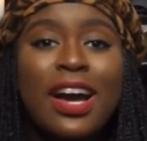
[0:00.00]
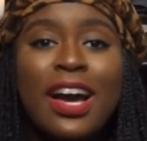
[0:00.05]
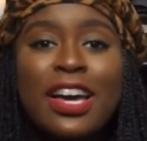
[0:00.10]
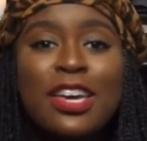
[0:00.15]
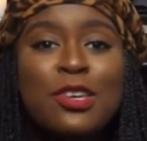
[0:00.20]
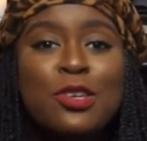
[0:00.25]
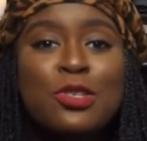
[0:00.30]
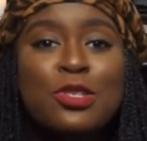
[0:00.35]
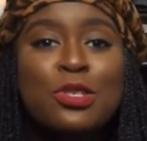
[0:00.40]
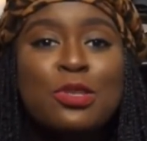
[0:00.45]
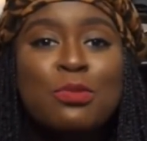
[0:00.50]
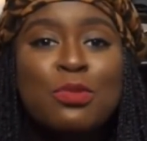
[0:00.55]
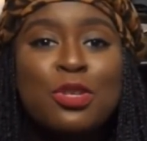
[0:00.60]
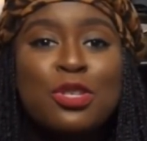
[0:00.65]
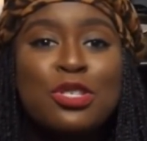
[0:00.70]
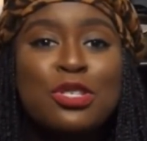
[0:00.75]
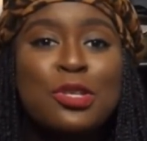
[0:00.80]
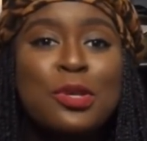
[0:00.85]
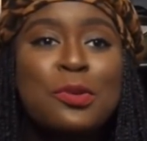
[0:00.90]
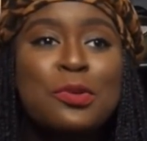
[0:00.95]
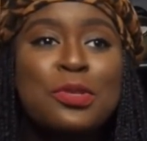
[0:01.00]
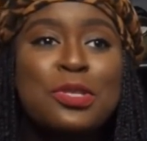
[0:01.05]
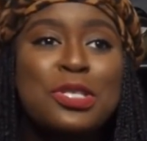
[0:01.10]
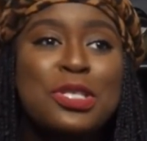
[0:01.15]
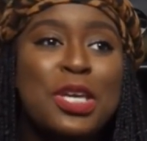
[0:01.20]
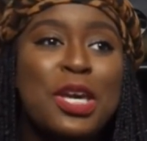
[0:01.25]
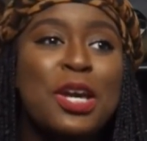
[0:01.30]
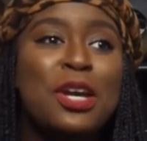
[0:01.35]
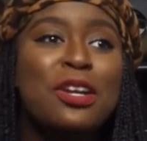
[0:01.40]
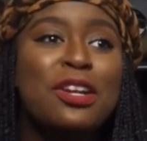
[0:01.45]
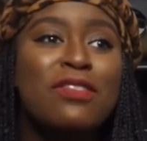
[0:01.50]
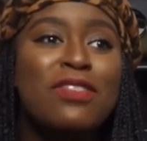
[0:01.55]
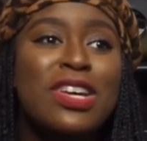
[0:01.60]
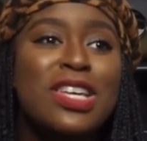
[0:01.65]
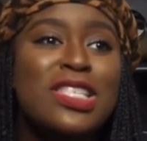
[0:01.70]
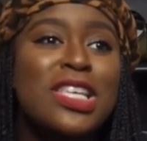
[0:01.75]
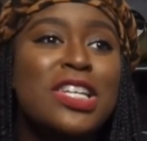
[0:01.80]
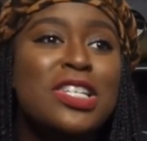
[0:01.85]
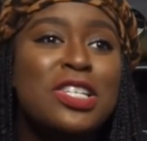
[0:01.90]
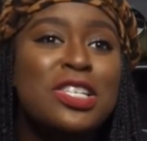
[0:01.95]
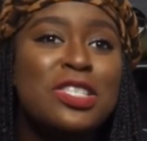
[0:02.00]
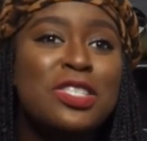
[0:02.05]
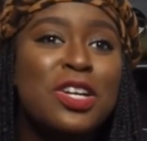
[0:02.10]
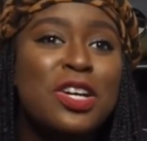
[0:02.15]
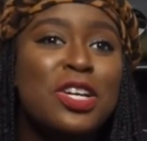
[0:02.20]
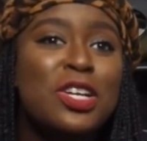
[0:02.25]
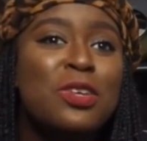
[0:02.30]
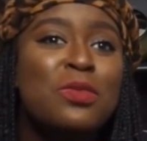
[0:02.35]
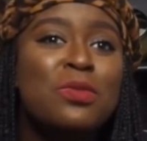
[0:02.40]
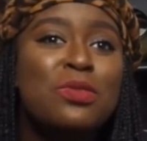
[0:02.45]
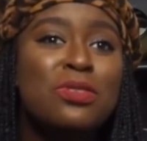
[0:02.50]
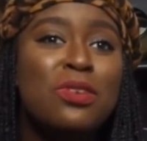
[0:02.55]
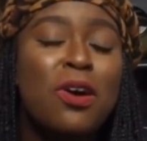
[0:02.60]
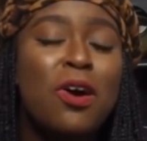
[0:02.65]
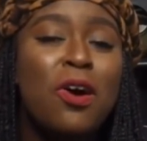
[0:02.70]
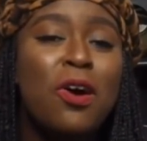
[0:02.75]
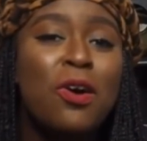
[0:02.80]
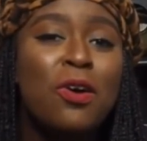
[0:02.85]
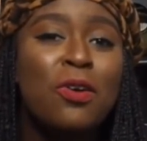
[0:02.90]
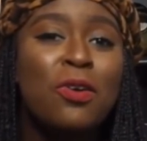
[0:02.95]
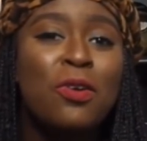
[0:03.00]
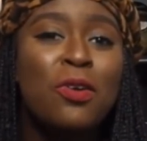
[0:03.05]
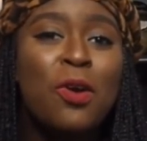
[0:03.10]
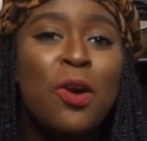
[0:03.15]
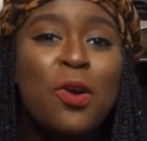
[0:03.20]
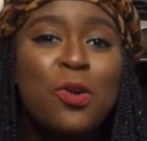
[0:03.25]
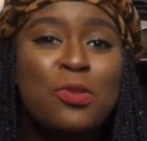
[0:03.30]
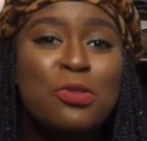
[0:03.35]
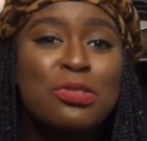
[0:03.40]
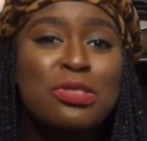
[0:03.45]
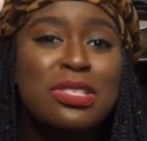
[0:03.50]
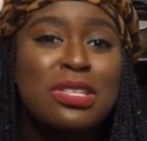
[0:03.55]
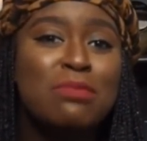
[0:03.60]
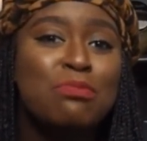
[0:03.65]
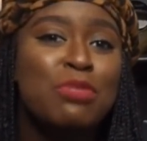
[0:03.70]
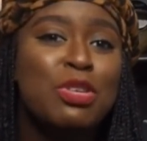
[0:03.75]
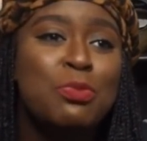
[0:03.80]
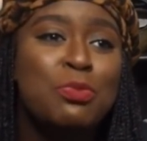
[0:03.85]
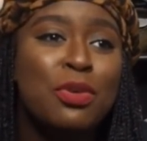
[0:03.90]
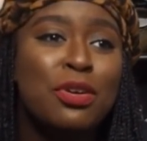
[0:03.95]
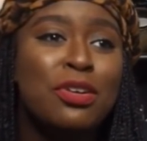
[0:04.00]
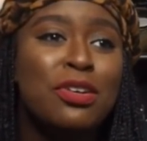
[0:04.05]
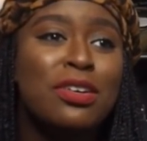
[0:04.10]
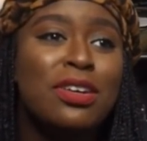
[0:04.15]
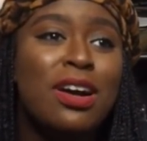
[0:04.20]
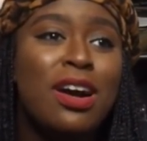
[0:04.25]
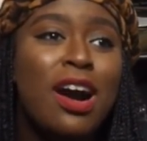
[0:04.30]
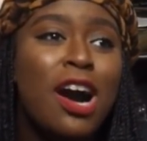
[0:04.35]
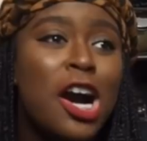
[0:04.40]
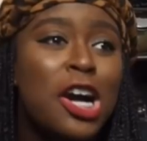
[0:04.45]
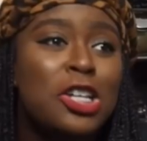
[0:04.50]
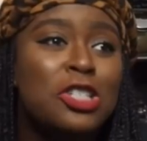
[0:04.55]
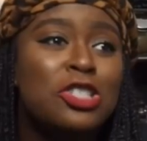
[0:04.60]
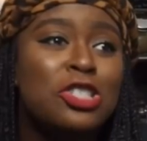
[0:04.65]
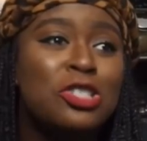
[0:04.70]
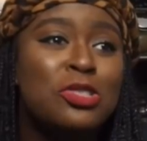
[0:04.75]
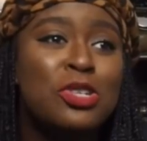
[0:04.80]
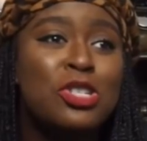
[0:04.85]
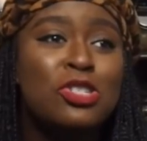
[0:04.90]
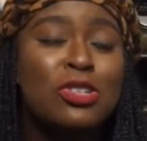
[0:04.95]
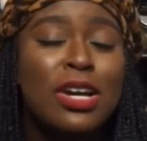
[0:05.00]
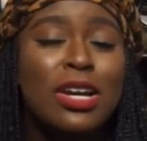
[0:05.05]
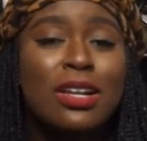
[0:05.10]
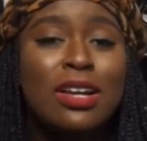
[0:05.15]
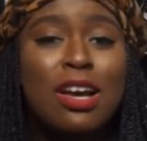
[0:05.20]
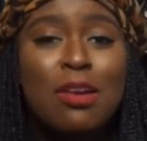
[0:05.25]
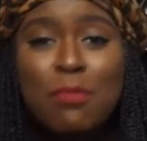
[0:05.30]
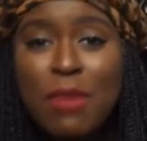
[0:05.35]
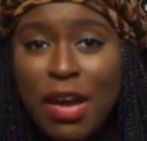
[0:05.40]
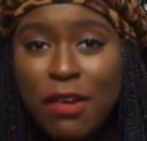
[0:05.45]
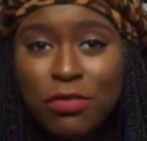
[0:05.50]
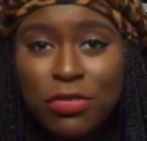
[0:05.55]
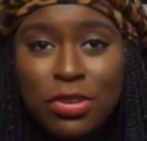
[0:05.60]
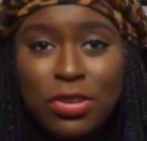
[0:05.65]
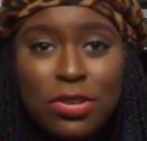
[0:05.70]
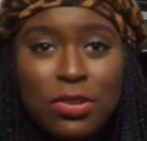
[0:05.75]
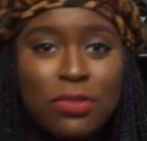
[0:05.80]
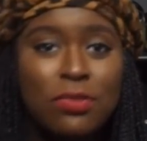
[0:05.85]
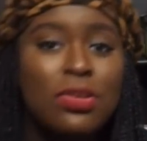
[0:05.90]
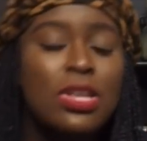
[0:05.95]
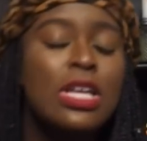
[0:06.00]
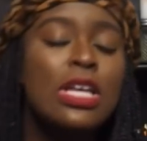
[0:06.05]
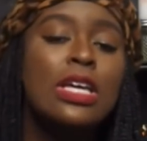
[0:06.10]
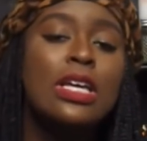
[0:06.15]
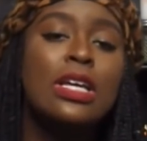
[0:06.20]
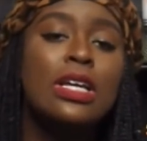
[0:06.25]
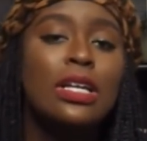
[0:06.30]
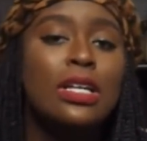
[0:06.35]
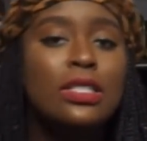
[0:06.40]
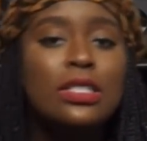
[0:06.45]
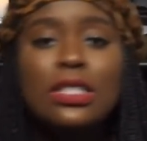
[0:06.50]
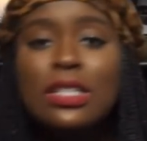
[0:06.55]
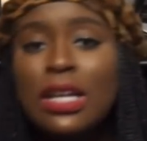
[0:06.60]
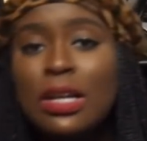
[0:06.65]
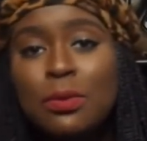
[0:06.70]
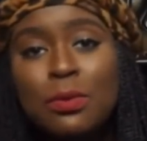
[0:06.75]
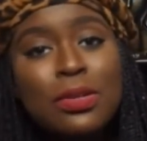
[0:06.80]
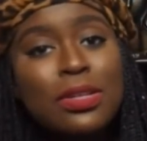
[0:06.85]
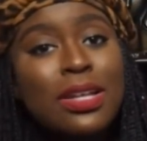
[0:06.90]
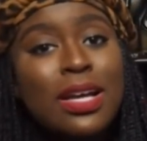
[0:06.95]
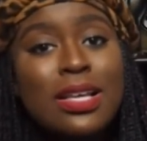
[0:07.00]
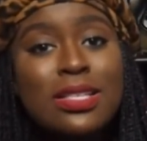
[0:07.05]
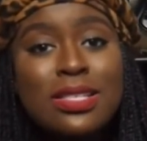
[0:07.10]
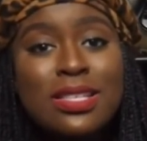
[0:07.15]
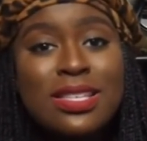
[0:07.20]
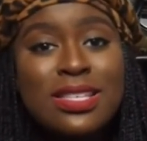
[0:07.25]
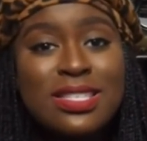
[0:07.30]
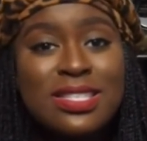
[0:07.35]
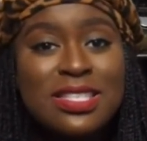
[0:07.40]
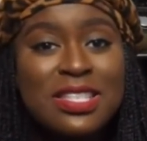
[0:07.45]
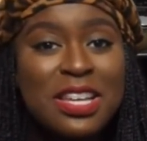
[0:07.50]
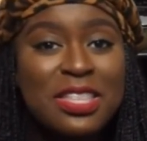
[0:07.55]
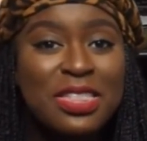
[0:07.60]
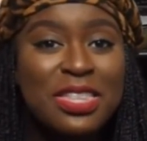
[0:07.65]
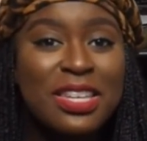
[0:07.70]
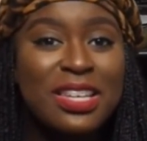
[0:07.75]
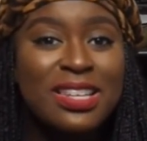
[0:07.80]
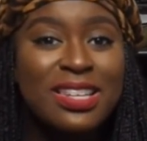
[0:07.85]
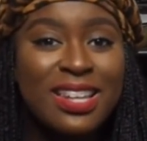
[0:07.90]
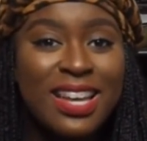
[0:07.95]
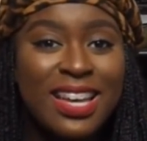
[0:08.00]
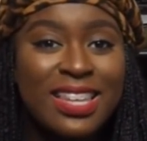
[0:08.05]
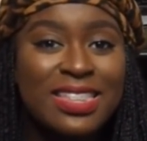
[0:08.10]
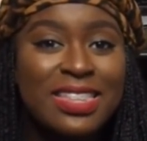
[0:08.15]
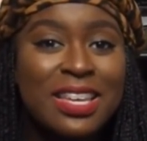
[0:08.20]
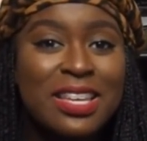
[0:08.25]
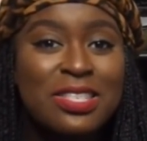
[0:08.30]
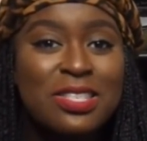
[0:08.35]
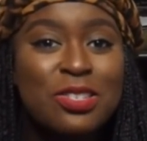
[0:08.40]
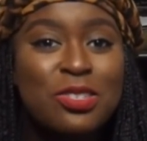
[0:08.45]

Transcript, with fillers: I used to be so scared of it because I just thought it was all ghosts and people are going to haunt you and try to come after you until I realized it's nothing like that.